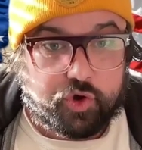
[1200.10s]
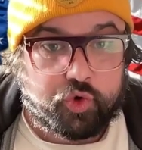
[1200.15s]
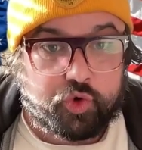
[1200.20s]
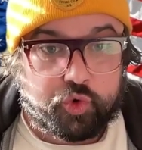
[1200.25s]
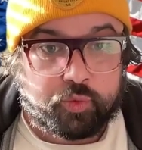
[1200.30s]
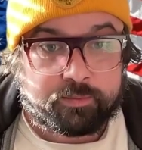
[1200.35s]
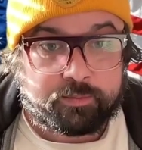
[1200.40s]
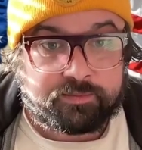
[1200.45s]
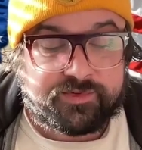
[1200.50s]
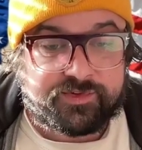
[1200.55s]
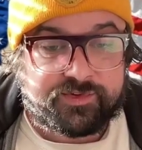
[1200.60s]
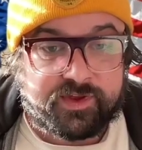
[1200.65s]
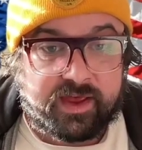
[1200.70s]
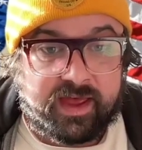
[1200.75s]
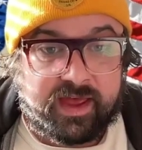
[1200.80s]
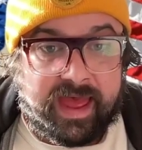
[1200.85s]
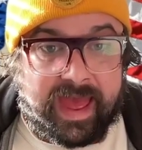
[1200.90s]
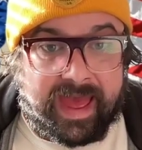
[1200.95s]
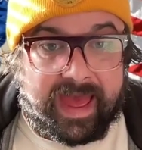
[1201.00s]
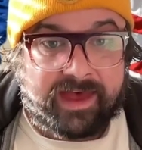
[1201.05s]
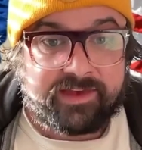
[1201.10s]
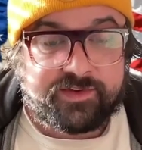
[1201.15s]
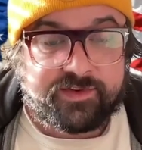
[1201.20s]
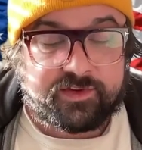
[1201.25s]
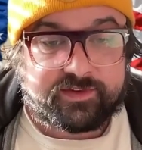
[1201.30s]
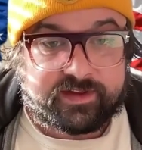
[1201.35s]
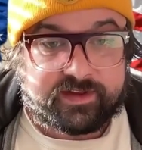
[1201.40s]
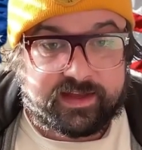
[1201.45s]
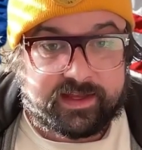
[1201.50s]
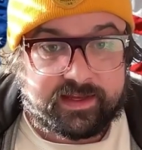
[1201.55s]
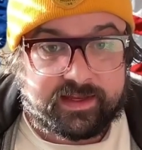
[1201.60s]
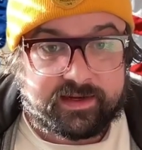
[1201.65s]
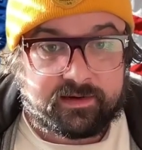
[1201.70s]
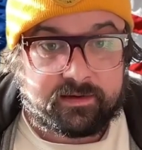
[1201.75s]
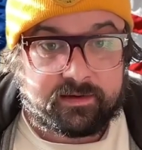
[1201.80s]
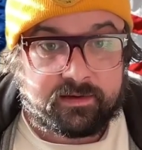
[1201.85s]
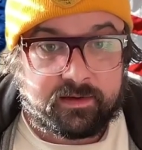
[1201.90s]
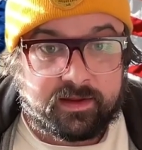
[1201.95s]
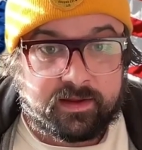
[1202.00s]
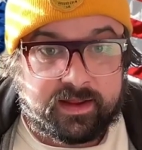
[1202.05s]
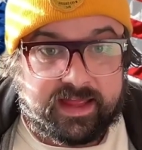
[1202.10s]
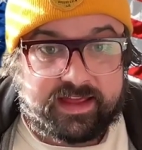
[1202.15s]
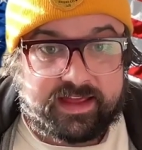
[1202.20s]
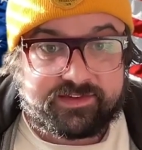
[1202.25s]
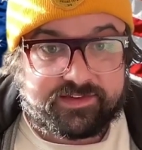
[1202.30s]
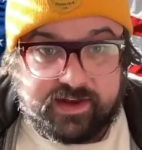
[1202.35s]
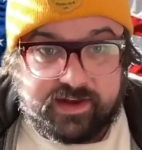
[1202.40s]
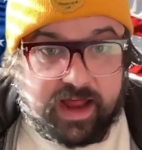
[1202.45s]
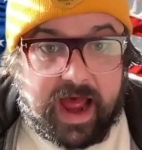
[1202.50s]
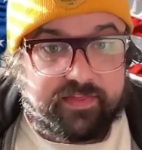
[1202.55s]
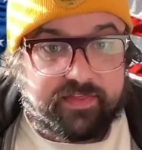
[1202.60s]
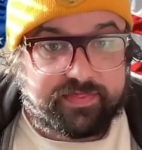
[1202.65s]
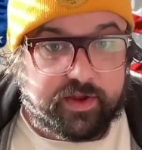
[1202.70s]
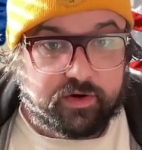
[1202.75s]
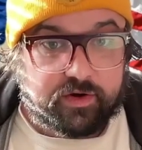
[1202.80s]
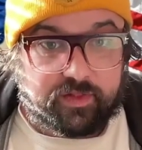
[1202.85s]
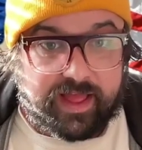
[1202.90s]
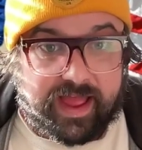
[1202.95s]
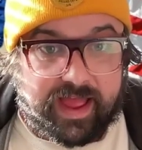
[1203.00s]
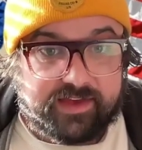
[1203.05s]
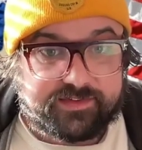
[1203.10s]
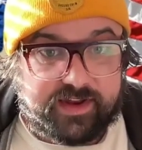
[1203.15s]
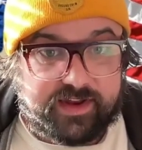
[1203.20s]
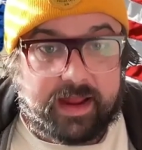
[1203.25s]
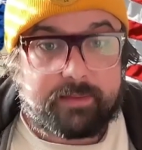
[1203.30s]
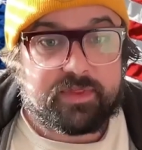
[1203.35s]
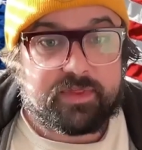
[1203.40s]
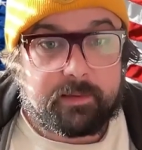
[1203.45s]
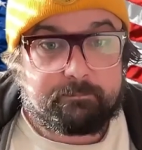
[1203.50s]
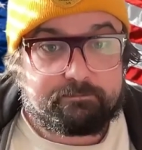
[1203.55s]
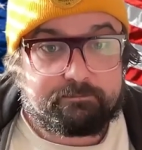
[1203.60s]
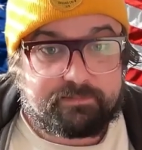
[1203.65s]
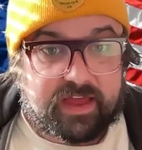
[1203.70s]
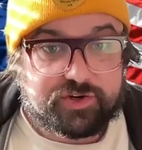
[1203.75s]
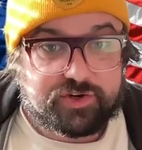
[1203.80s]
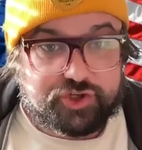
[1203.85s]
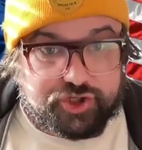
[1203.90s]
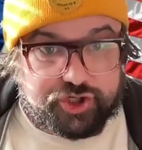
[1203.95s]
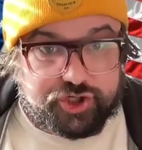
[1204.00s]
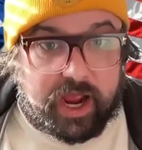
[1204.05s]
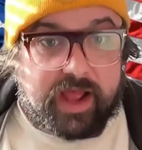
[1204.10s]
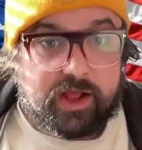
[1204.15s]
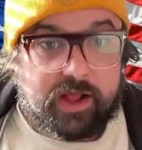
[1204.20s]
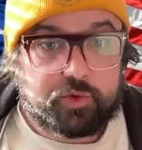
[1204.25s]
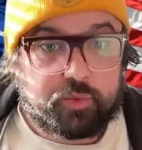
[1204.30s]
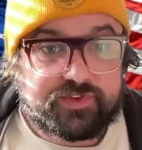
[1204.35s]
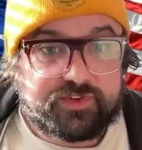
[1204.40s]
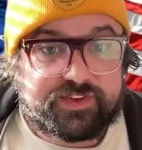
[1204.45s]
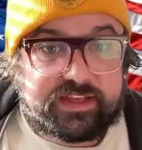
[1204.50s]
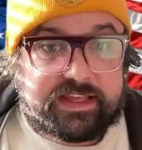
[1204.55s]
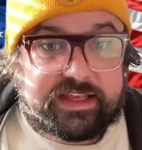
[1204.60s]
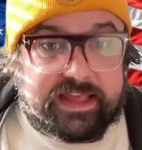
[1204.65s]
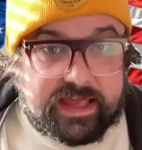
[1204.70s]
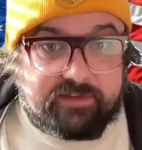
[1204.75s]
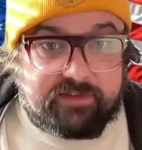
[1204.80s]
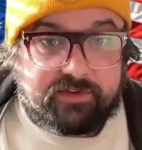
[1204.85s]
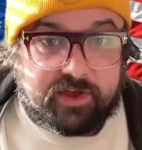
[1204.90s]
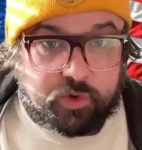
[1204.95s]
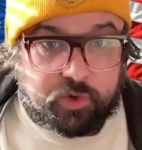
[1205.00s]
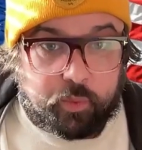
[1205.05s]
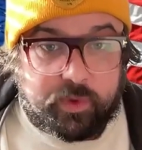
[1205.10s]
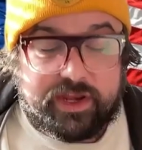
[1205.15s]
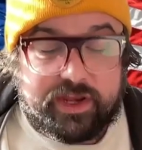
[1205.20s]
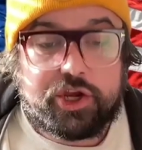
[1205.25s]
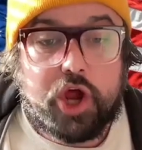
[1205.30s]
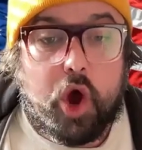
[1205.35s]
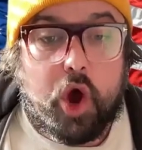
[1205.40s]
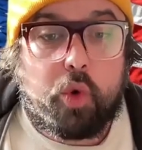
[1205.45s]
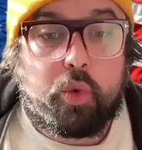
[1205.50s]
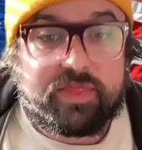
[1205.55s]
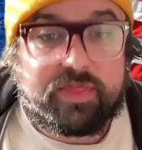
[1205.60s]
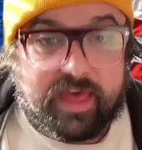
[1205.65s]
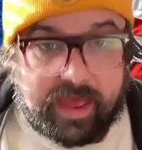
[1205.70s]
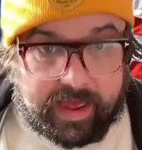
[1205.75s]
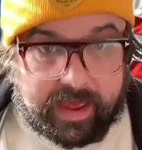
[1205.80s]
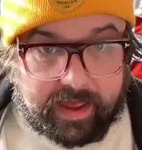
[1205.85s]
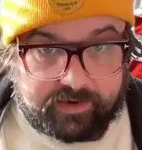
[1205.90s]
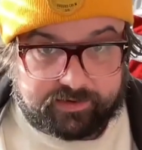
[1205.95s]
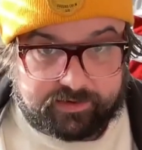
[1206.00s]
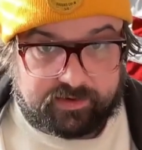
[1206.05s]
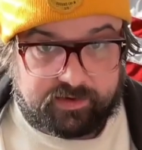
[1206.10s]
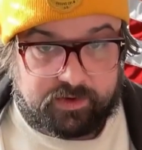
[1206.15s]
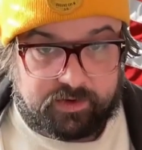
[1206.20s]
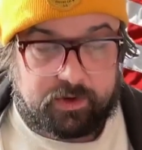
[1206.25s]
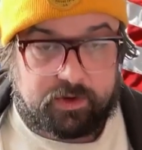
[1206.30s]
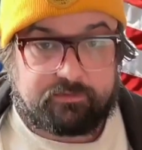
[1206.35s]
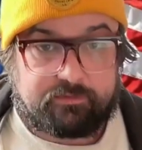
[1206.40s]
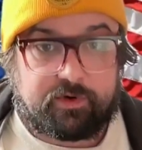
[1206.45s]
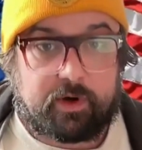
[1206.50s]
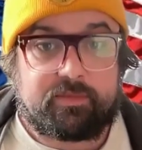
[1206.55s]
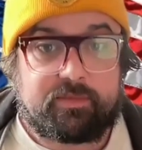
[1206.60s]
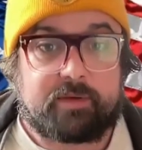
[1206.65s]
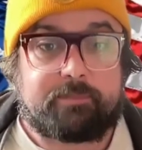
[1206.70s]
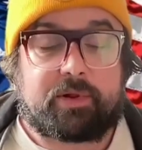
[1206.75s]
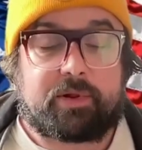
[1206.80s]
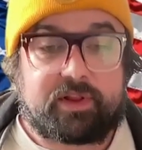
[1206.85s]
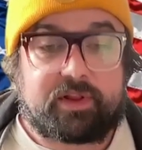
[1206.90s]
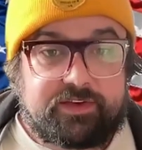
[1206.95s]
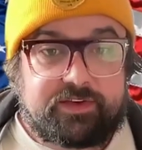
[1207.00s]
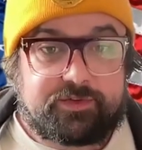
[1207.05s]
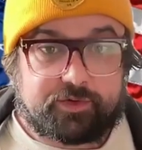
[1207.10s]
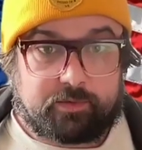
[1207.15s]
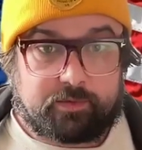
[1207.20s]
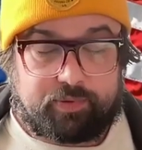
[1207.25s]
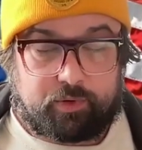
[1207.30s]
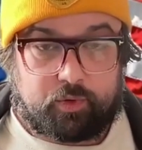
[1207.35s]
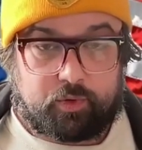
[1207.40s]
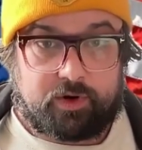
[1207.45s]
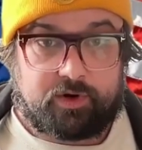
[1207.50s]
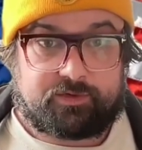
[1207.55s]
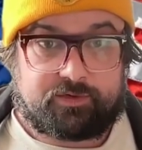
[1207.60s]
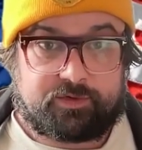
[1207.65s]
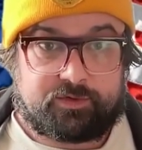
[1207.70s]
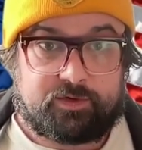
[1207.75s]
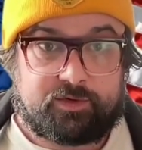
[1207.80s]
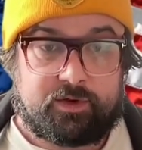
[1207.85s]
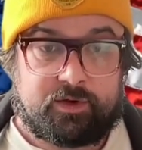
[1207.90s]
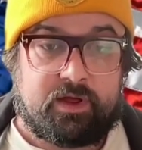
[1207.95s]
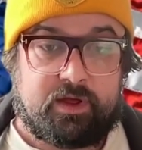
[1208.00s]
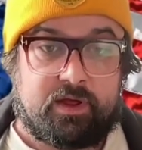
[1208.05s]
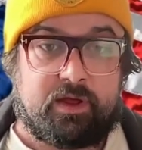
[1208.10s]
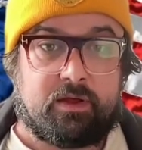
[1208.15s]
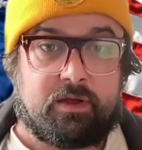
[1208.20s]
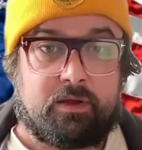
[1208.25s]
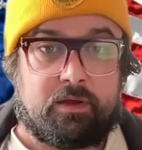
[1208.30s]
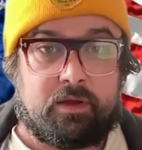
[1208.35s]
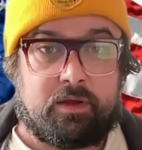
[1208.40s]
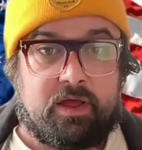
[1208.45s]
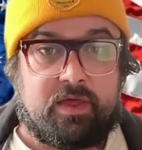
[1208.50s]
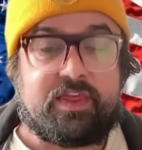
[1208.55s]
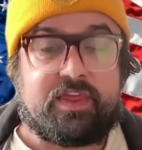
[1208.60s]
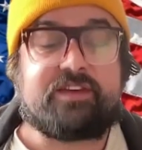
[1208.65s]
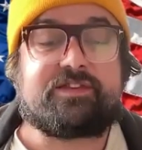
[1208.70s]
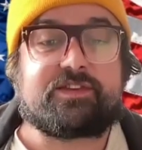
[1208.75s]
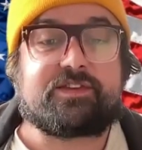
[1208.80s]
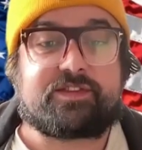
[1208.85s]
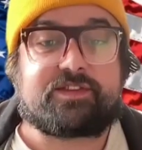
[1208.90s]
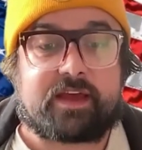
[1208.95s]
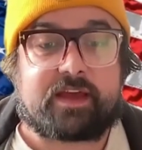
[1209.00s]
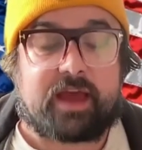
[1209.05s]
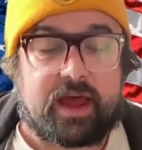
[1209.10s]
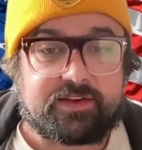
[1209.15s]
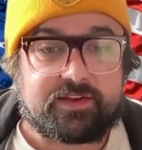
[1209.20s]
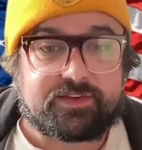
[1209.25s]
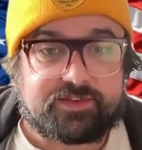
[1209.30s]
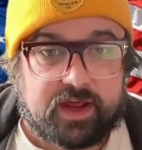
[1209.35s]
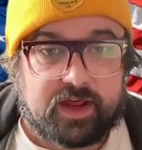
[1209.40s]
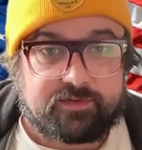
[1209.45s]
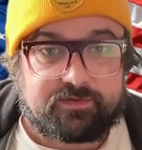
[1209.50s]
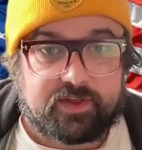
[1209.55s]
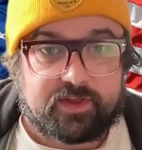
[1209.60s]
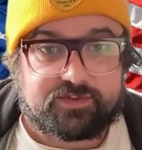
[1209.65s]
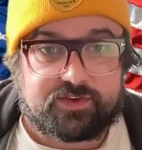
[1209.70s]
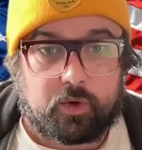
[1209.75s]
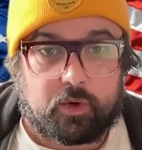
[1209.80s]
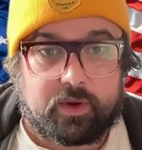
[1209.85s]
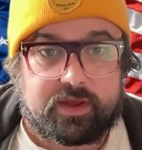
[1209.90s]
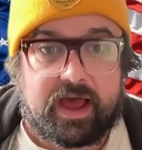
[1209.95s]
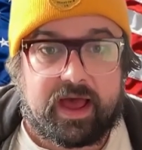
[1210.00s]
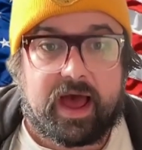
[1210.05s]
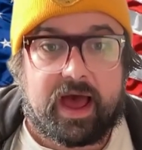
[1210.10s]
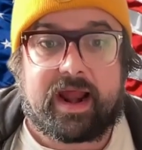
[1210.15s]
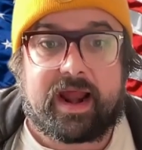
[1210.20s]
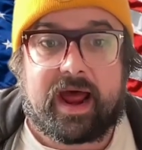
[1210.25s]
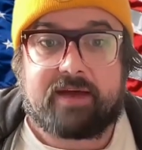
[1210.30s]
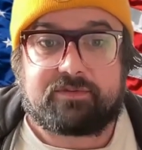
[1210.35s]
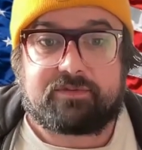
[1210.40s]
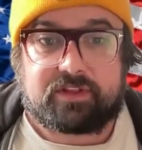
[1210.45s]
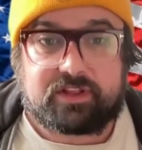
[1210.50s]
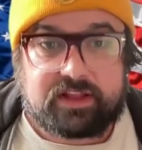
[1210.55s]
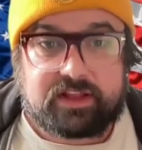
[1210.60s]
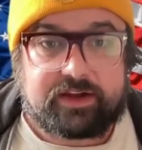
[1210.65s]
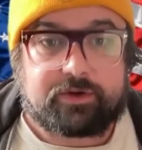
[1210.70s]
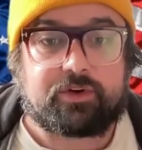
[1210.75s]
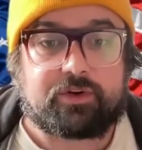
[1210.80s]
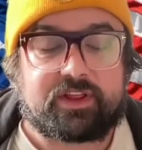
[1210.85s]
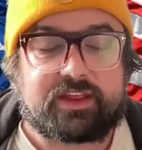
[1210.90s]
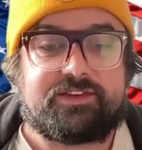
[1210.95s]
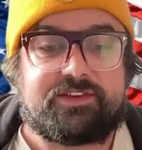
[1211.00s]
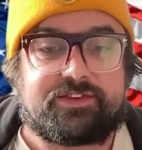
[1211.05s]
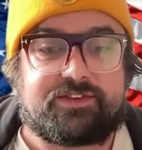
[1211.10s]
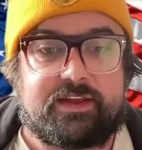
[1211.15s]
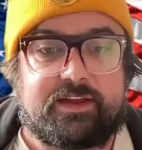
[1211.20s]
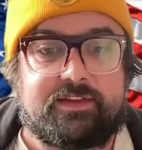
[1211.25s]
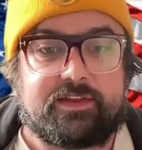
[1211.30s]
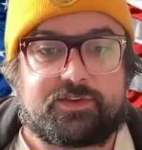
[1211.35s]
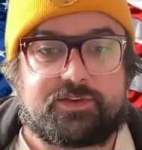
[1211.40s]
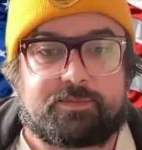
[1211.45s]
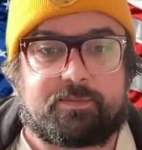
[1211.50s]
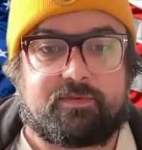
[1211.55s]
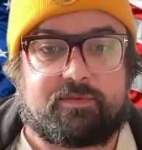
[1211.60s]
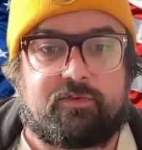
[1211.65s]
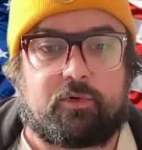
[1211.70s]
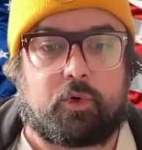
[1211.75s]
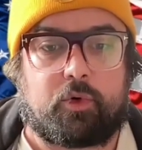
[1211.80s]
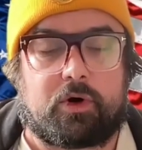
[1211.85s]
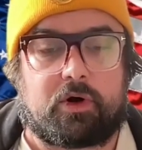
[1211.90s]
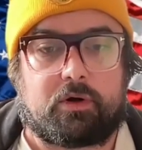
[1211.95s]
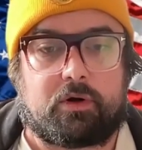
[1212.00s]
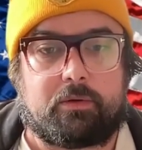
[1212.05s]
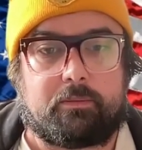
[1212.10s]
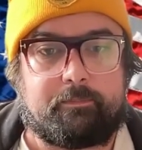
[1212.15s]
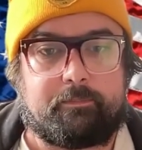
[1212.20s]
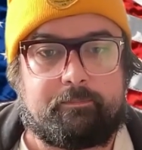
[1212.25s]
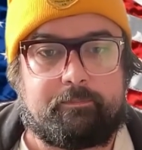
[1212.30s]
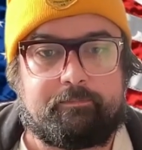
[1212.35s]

Coombes. Heseltine is not their last name. That child was given. We know that from the police report. This is the kind of stuff that's going on. I've literally seen this before.